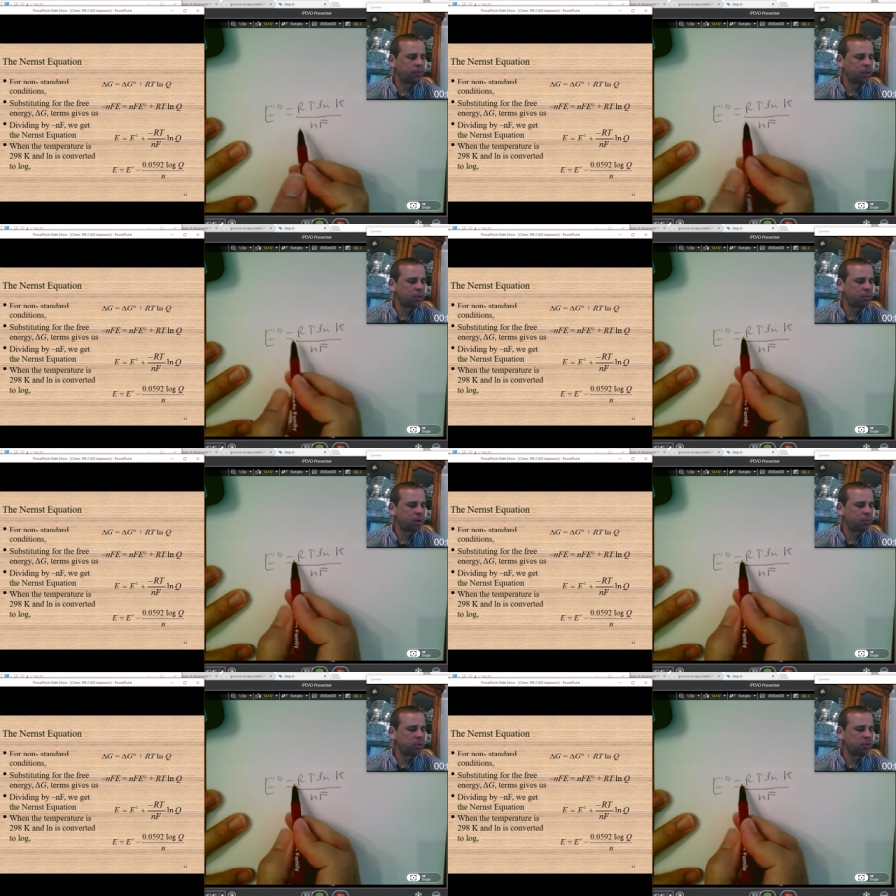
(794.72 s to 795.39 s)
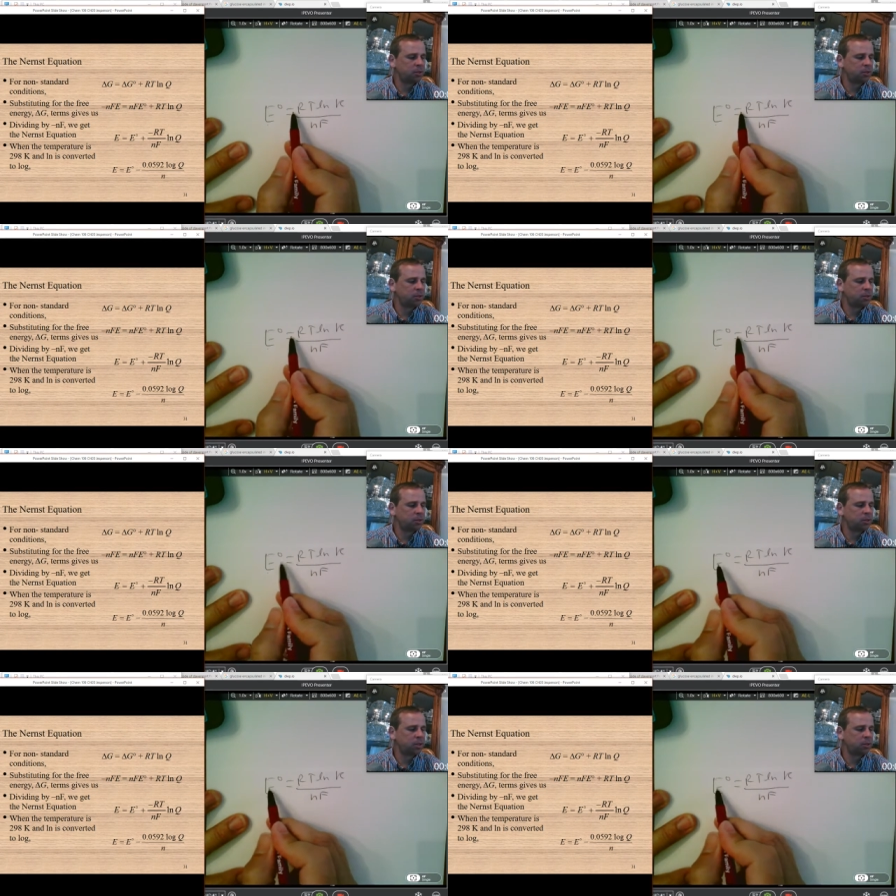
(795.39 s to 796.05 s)
that's right, because
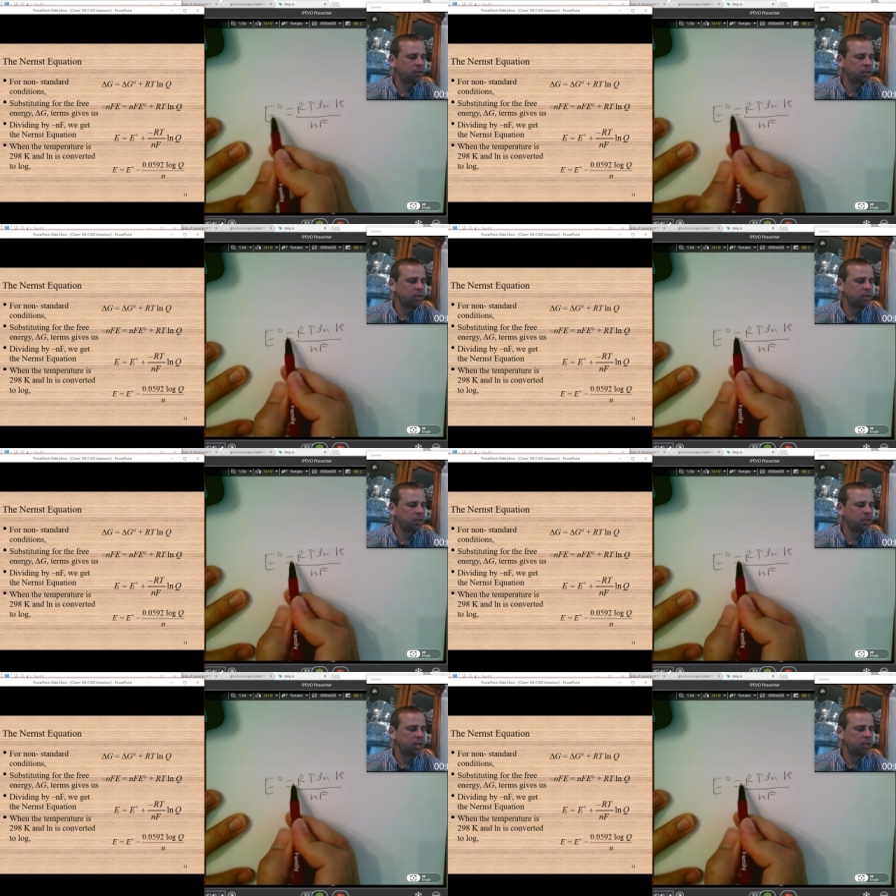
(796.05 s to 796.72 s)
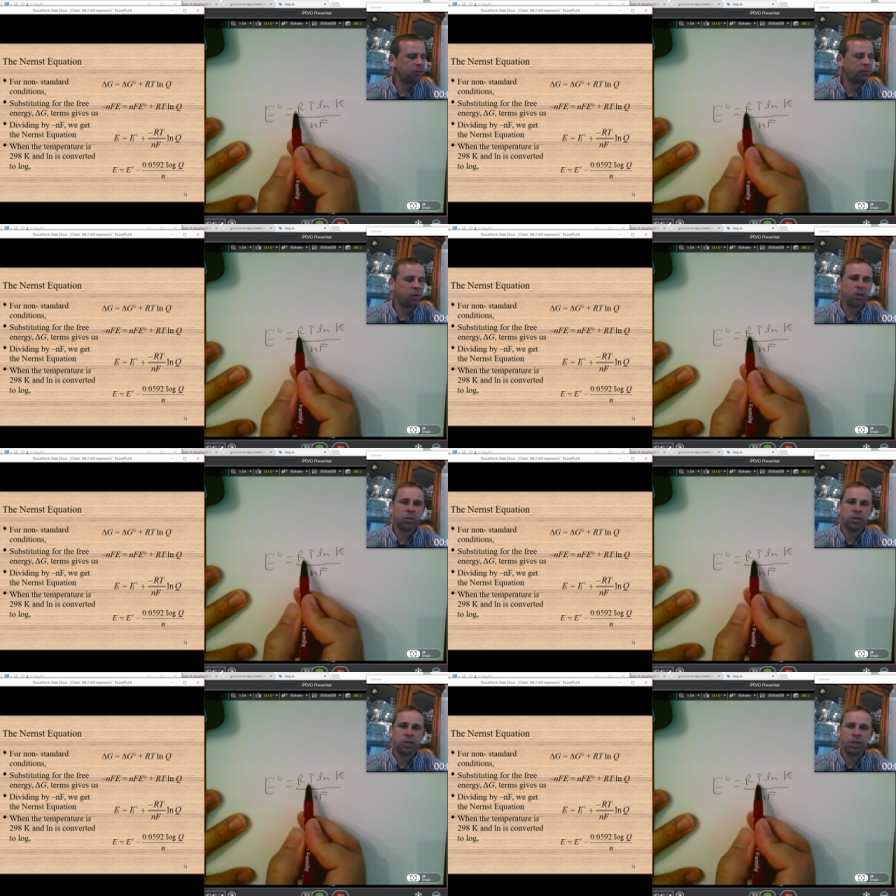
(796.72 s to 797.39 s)
delta G is negative
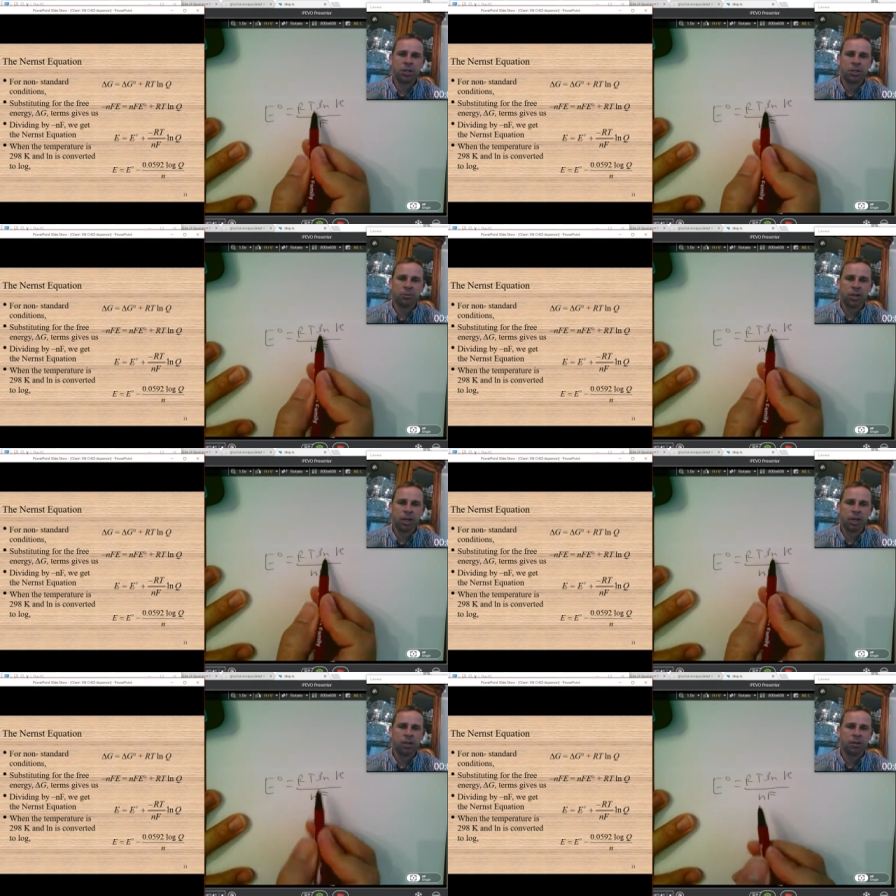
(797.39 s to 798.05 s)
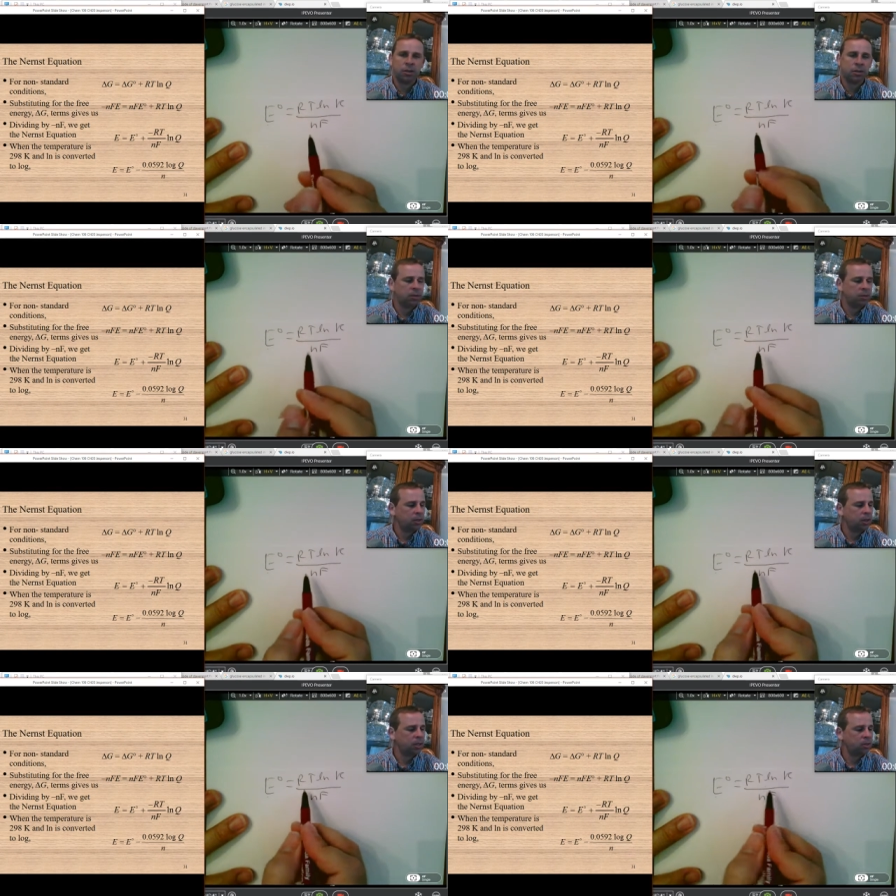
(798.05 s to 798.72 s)
RT ln of K.
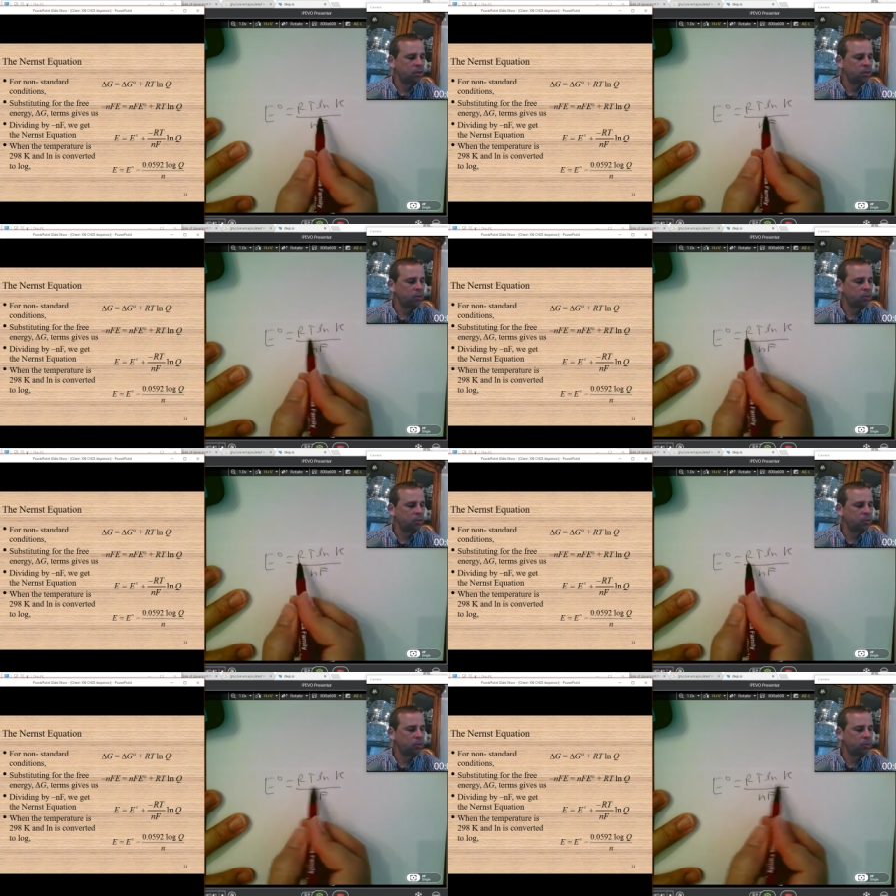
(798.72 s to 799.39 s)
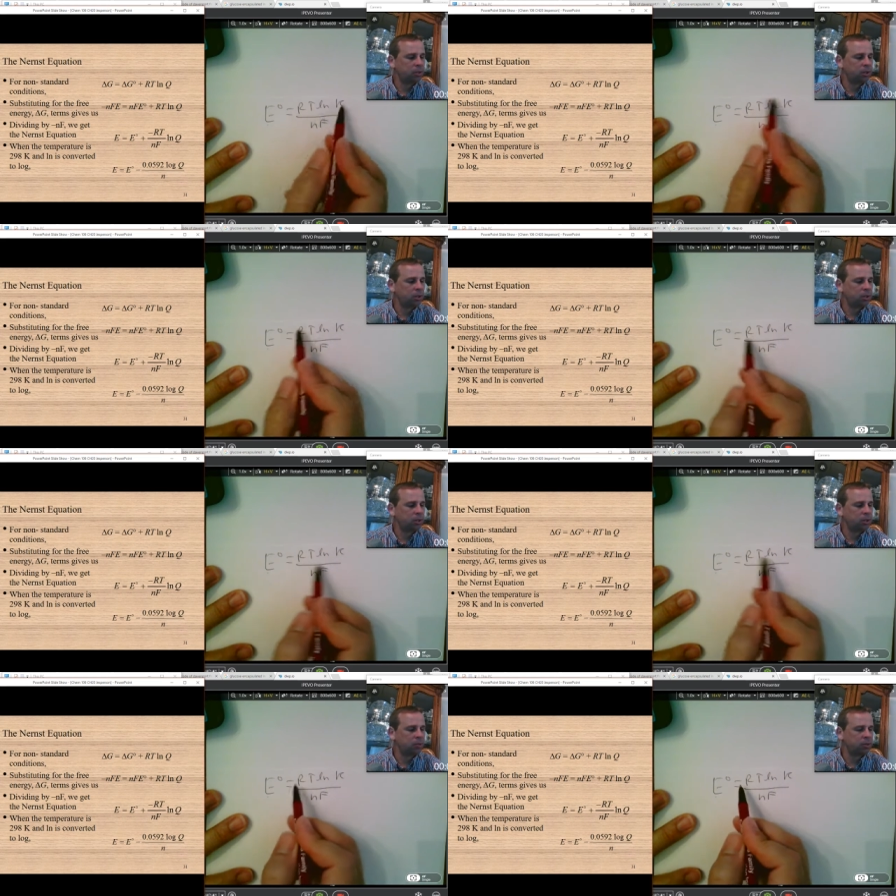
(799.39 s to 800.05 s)
And so when we bring in
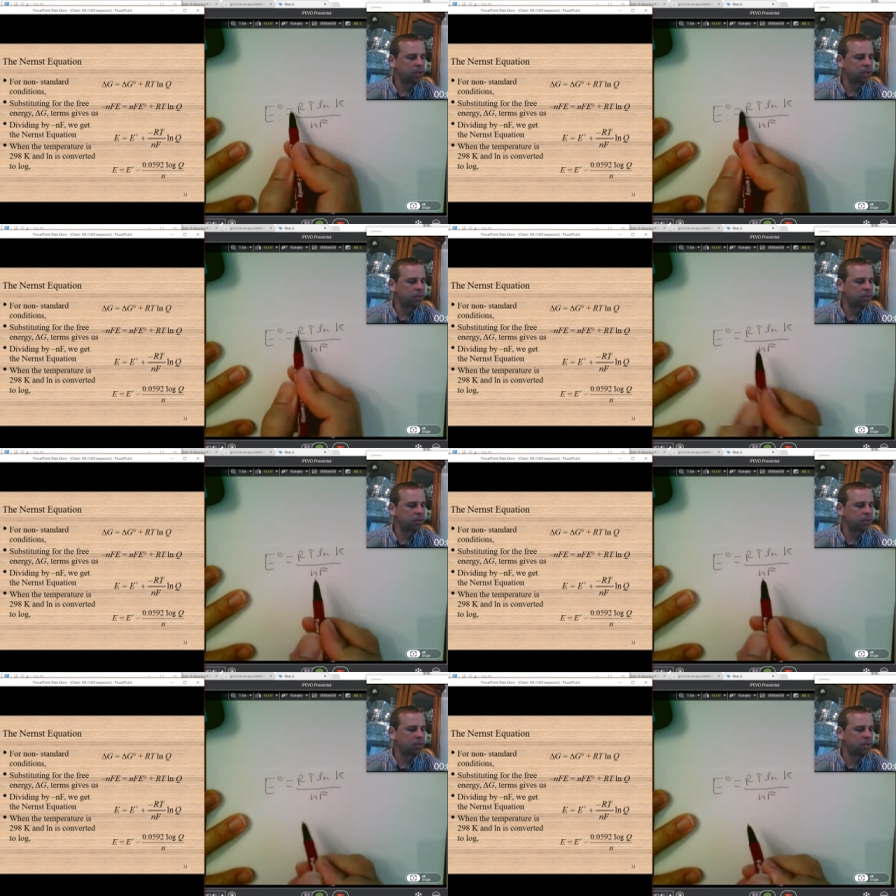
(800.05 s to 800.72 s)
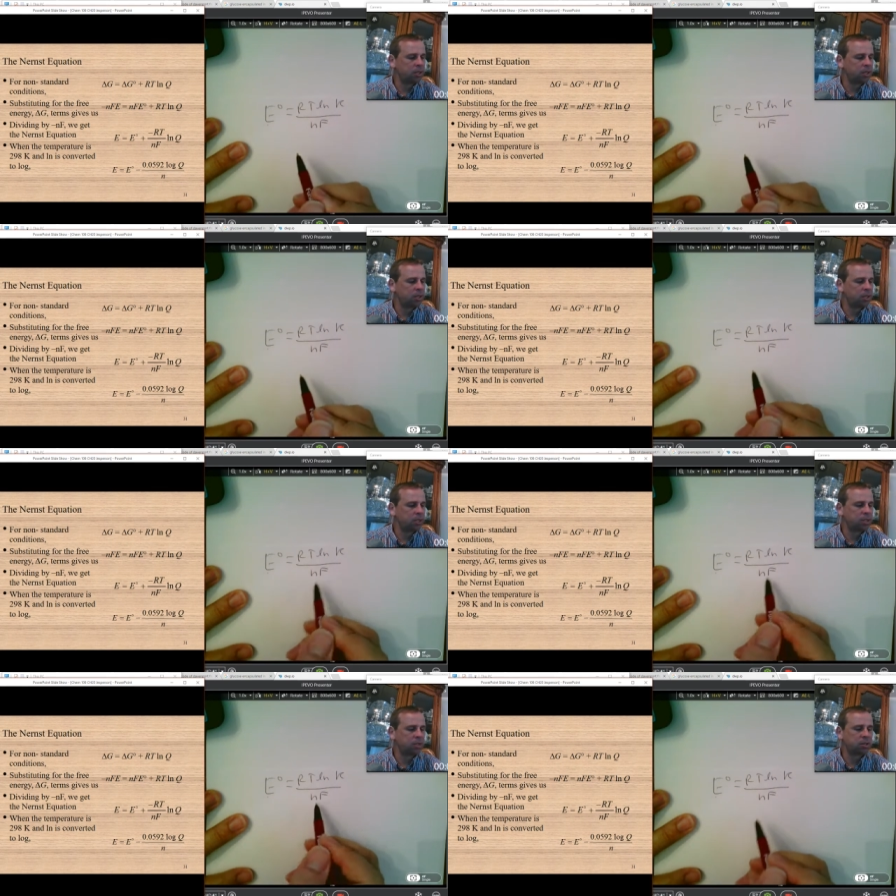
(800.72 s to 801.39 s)
RT ln of K, that the sign
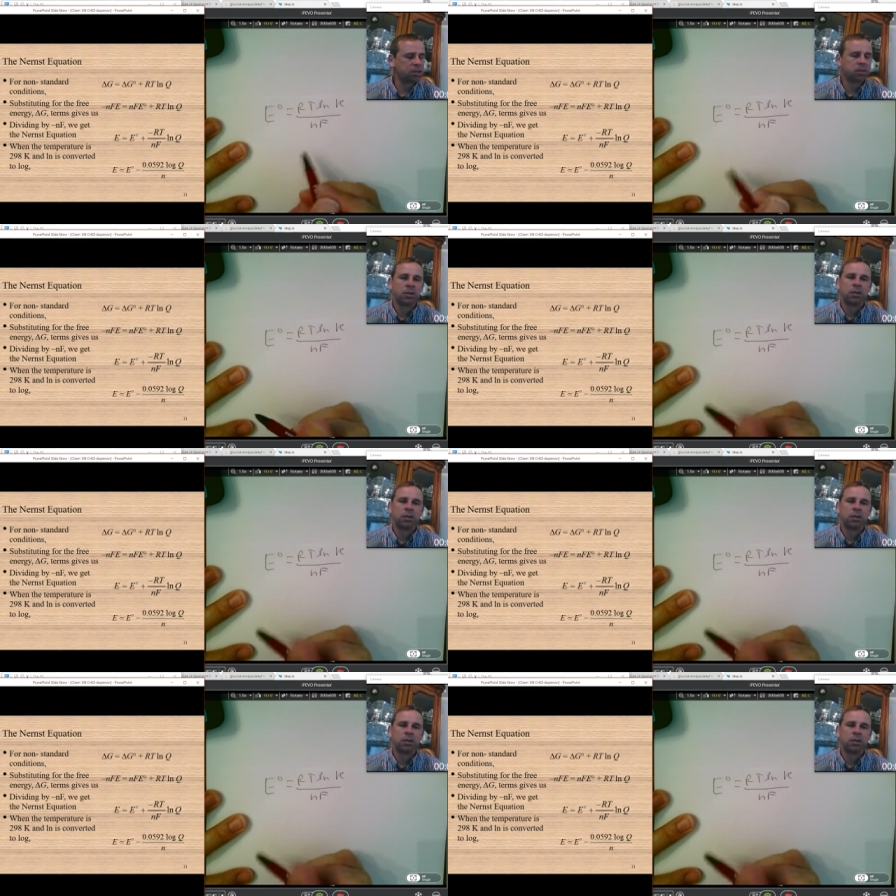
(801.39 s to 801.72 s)
changes.